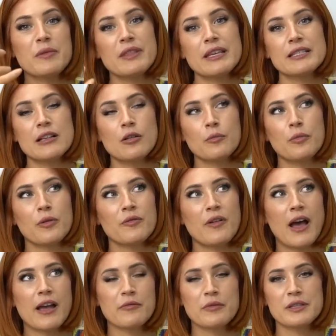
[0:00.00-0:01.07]
of these I'll
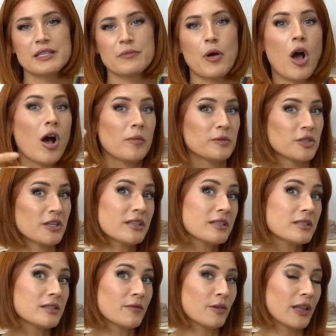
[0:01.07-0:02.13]
provide with some
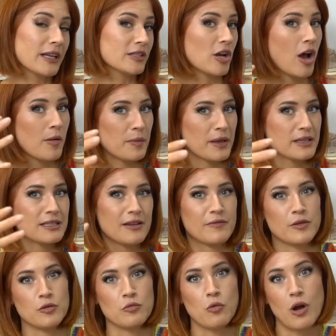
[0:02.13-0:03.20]
options for like toppings if
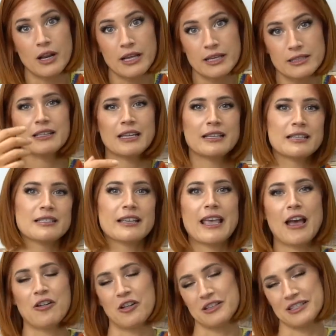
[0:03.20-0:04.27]
you want it. It doesn't
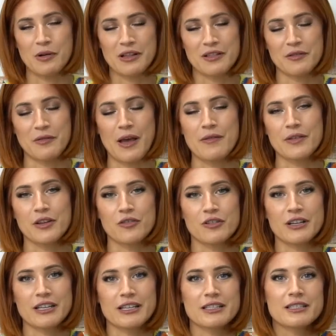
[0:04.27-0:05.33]
count as one of the 5
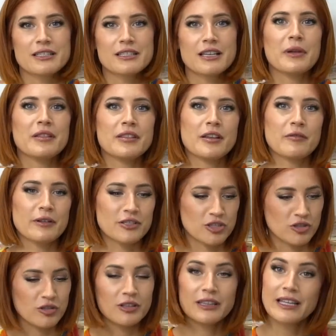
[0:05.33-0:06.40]
ingredients in the
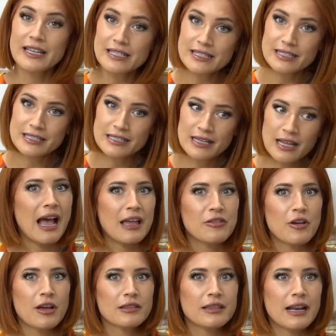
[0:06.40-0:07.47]
original list. I
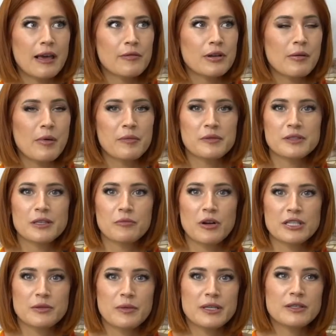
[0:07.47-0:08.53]
thought that I would come up with some
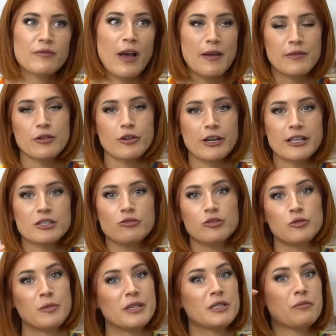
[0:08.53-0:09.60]
recipes, 5 ingredients,
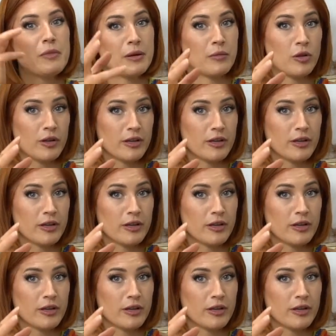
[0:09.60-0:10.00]
which means minimal